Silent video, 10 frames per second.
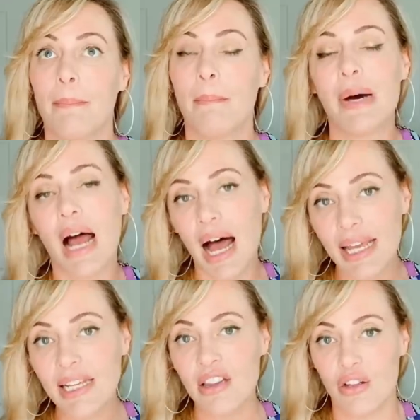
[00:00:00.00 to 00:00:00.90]
But
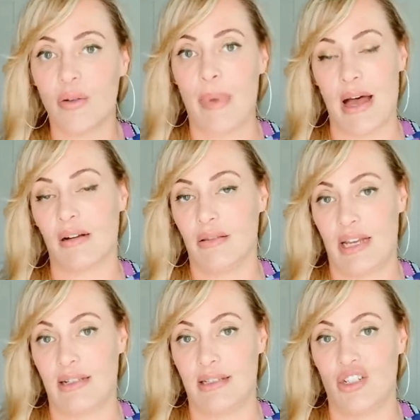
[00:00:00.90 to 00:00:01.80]
I can look back on
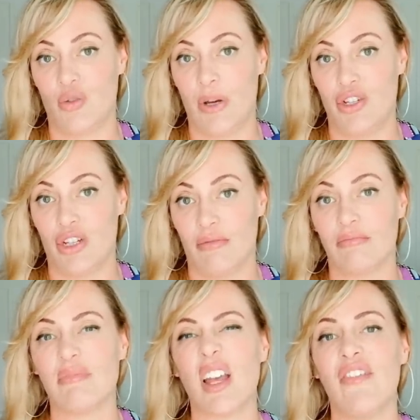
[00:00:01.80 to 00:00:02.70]
that situation
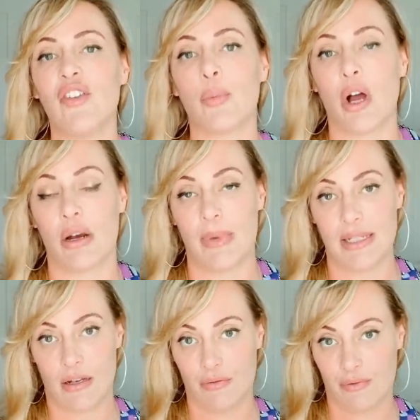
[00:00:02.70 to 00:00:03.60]
and feel proud of
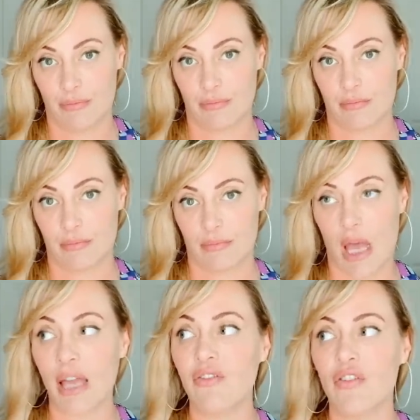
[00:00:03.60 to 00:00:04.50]
myself.
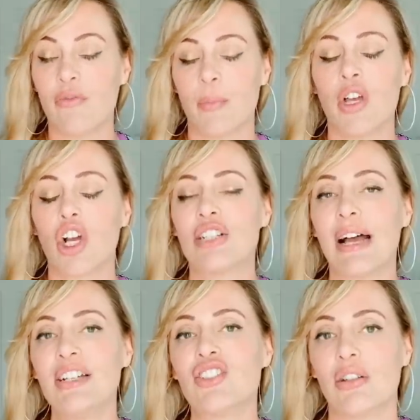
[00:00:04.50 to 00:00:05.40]
I can feel, because
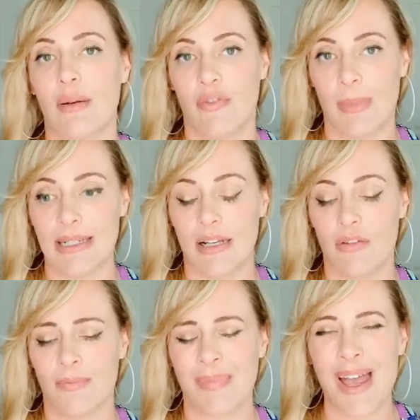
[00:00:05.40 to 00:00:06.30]
I stood up for
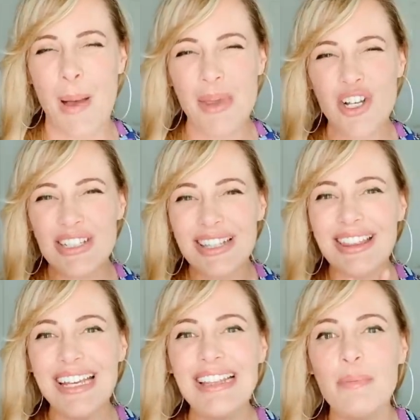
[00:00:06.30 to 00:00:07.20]
myself. Because the
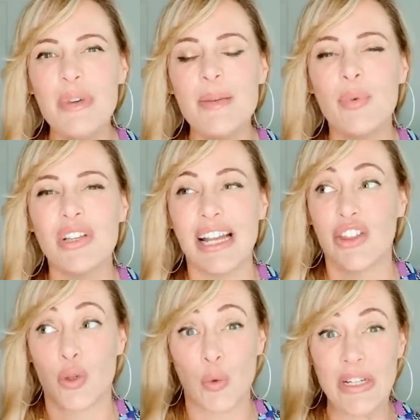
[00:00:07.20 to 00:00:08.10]
thing that people like
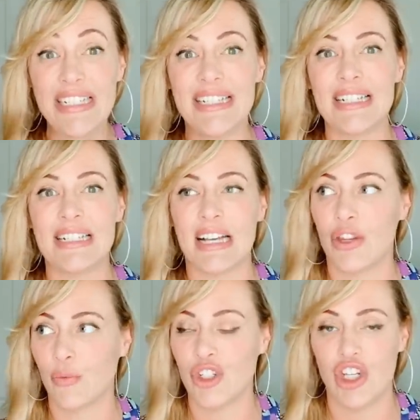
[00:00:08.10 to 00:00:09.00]
the Reeses and
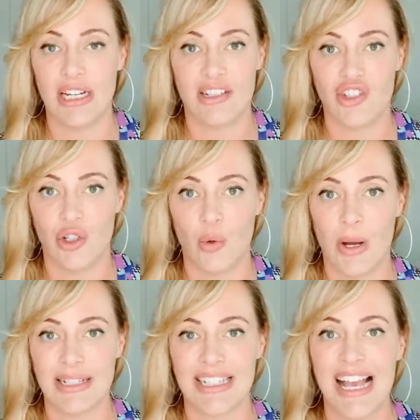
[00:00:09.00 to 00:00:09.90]
the Reginas do to
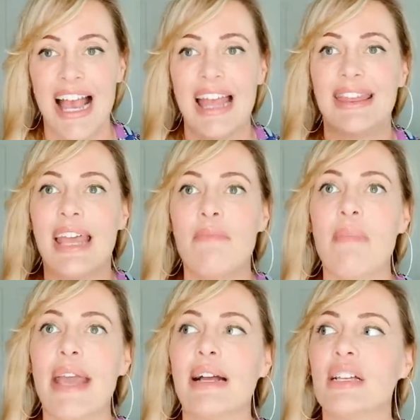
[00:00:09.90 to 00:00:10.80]
us, they
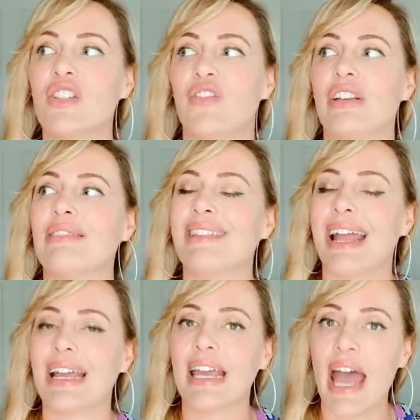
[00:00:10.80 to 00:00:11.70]
make us feel
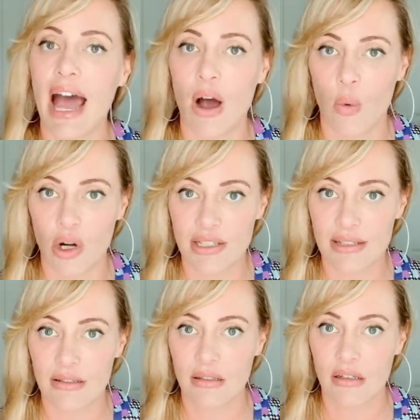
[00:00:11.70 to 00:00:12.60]
like cowards.